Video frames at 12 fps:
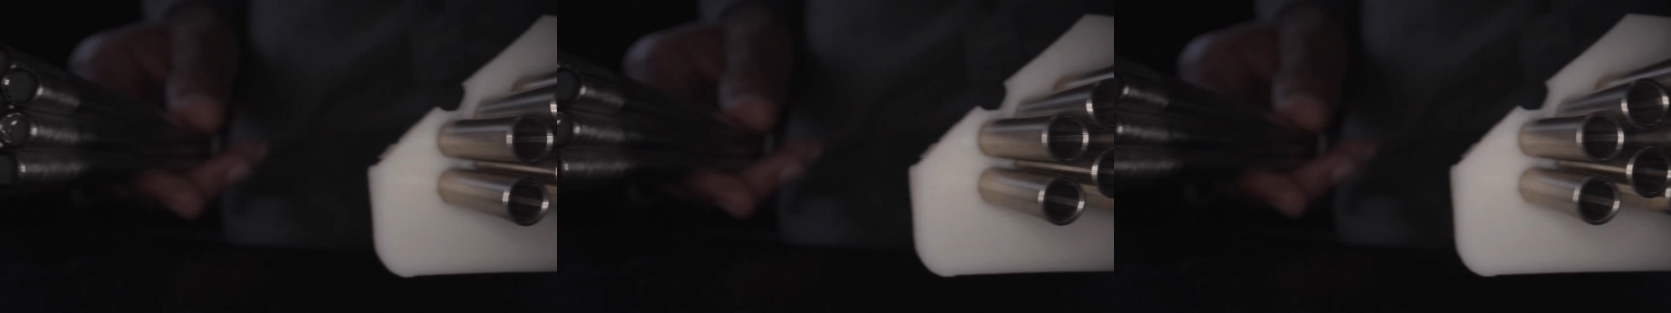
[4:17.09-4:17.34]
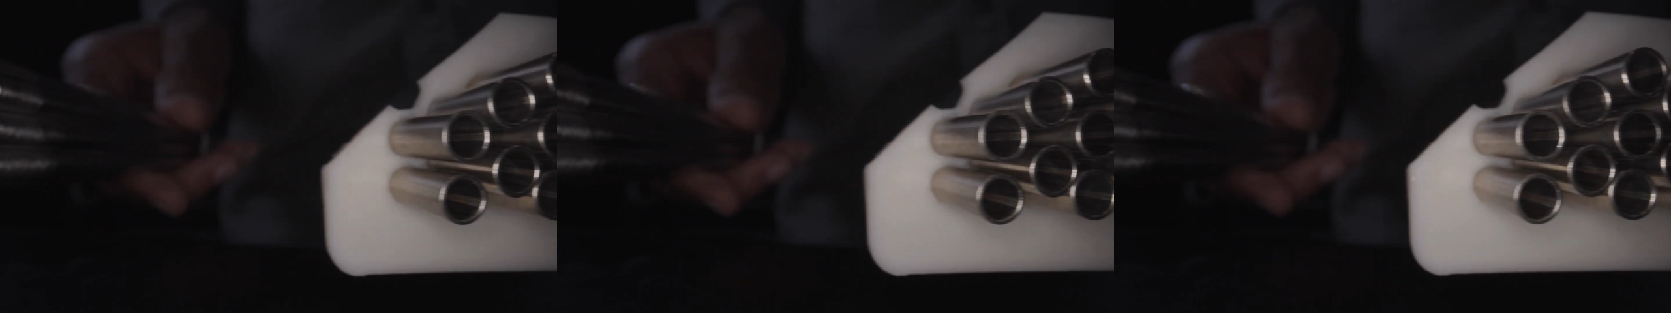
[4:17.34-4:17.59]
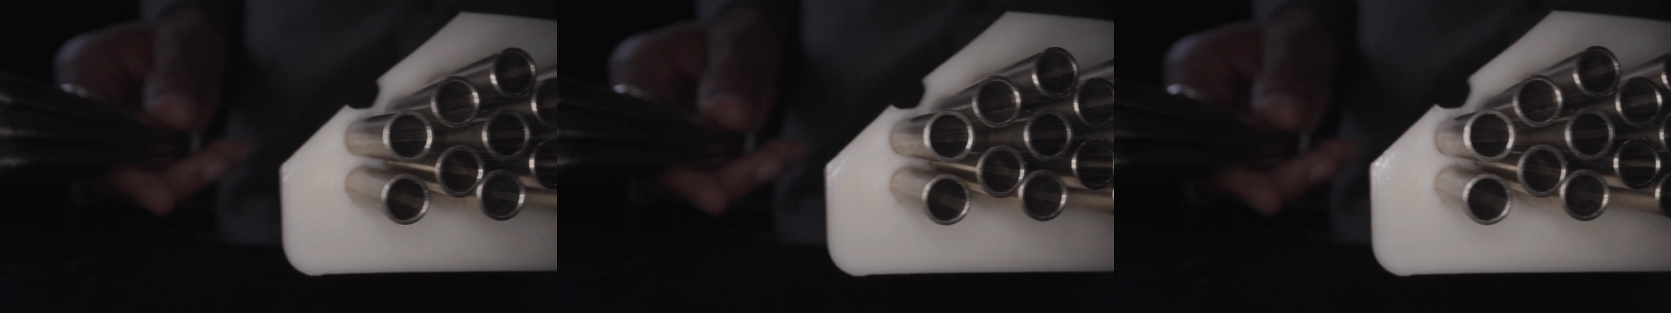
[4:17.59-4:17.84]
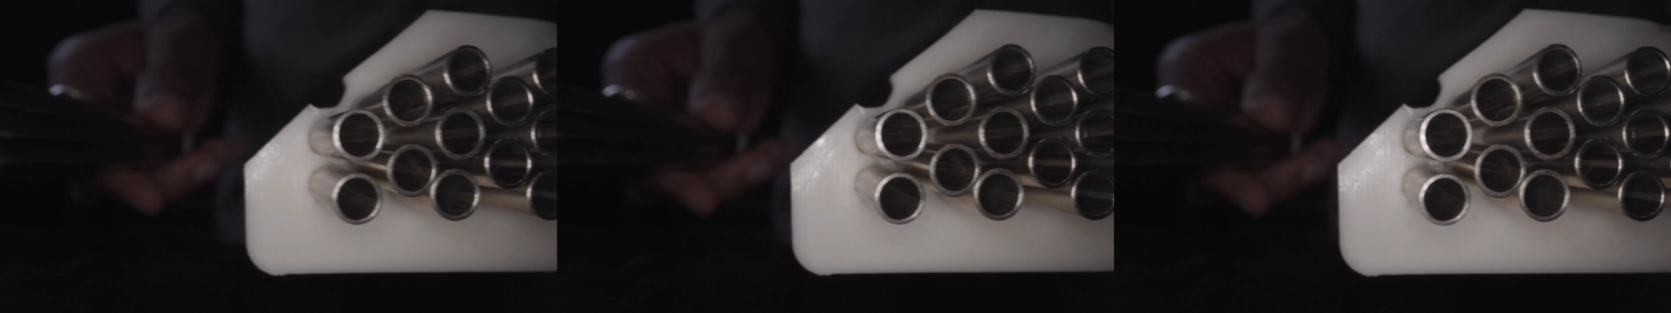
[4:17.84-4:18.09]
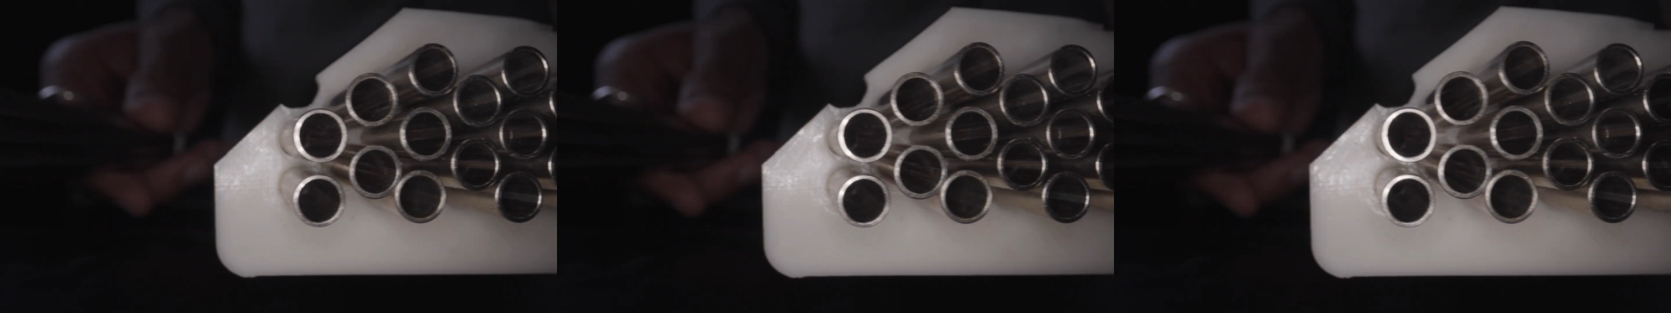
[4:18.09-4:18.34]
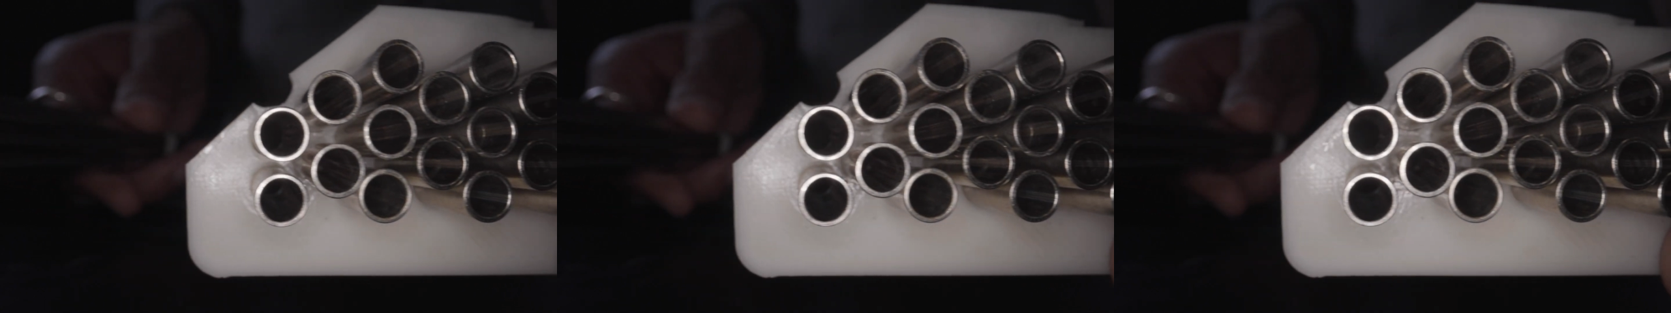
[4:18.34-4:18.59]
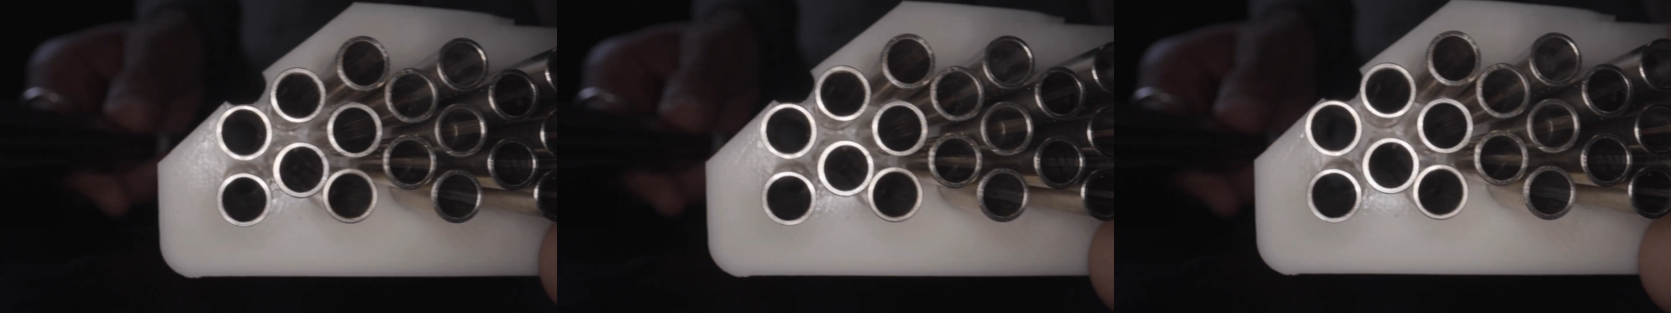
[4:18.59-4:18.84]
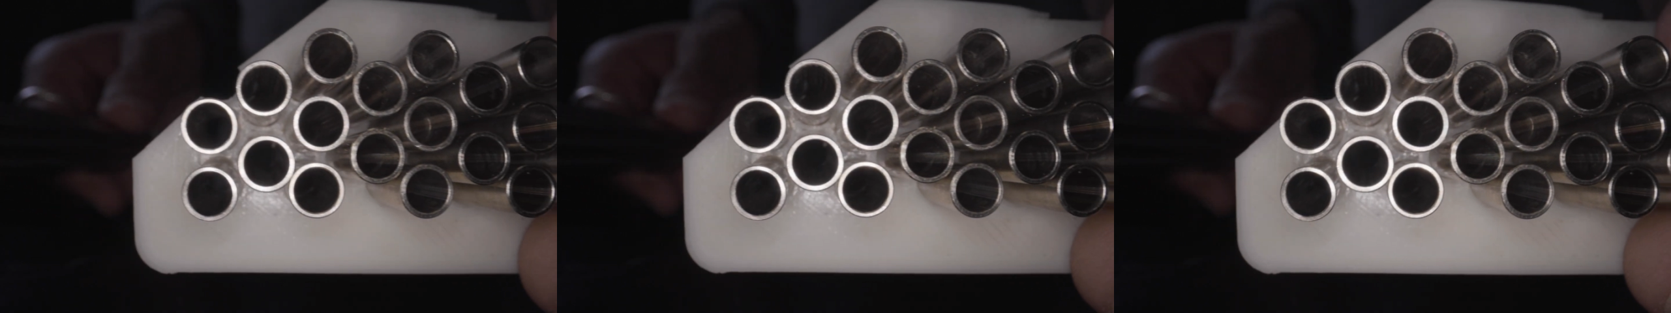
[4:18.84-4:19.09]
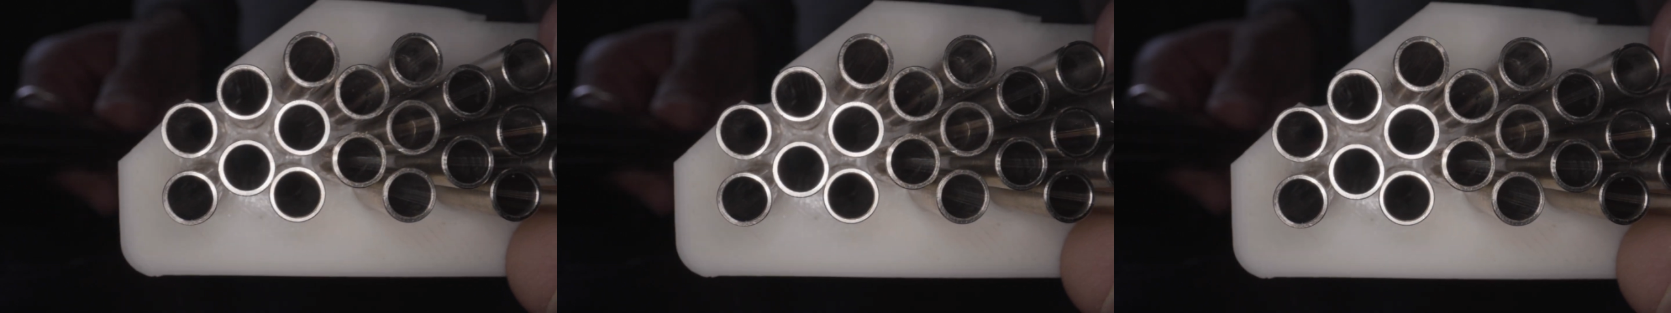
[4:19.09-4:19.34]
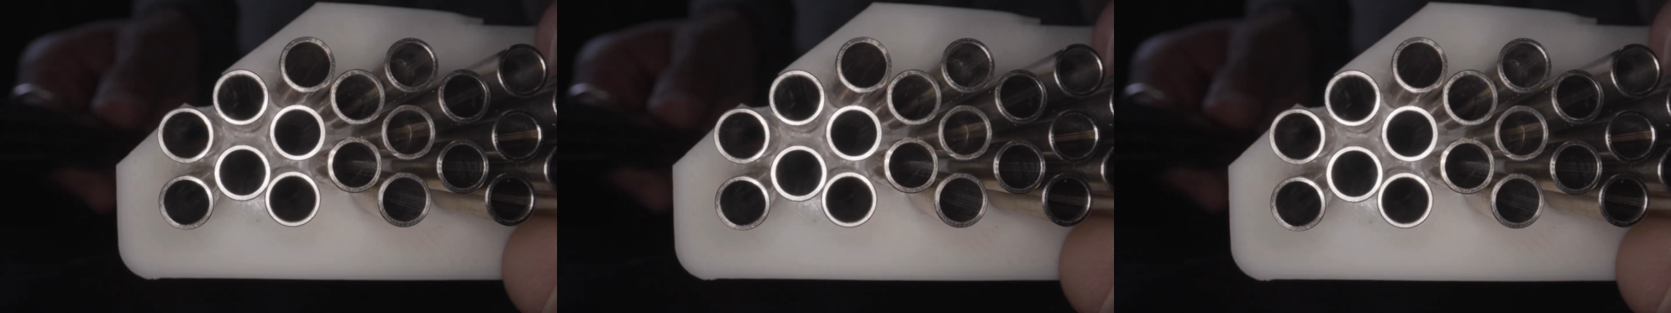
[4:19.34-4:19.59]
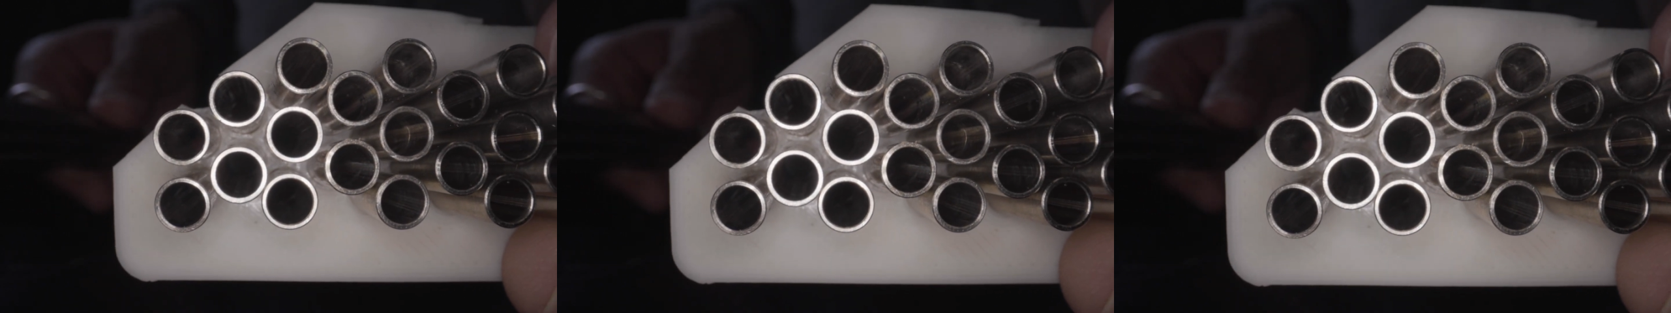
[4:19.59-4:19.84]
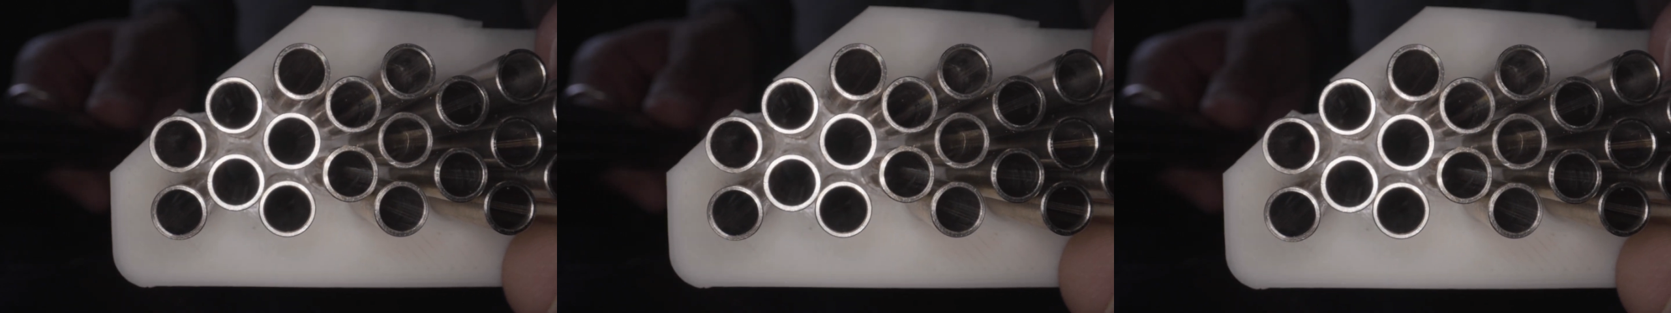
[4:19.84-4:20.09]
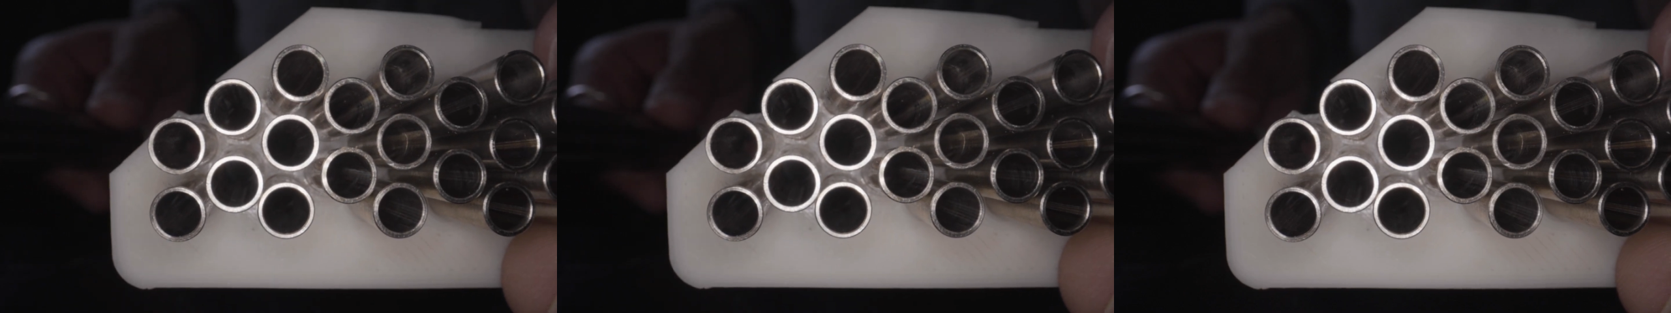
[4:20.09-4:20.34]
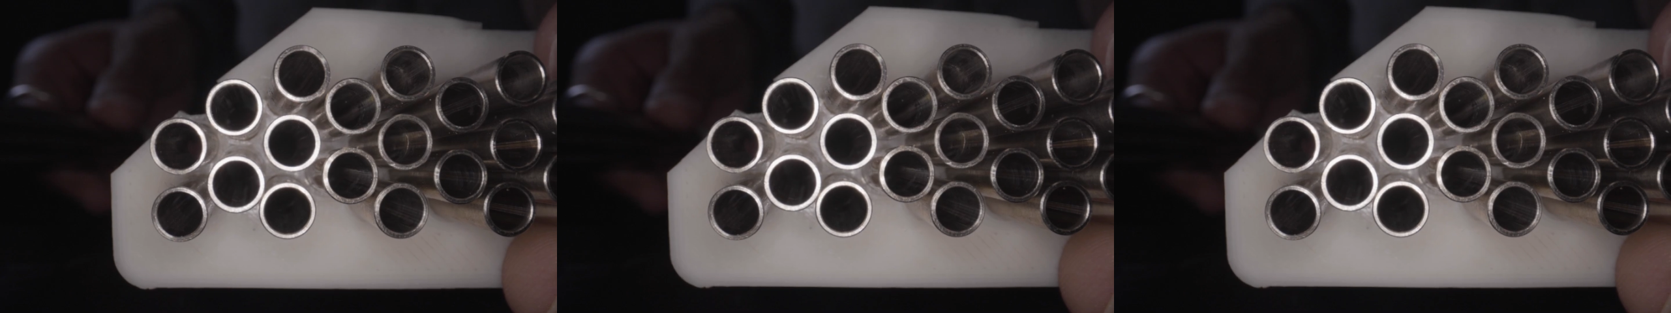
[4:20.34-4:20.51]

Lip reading: Nobody's mouth can be seen.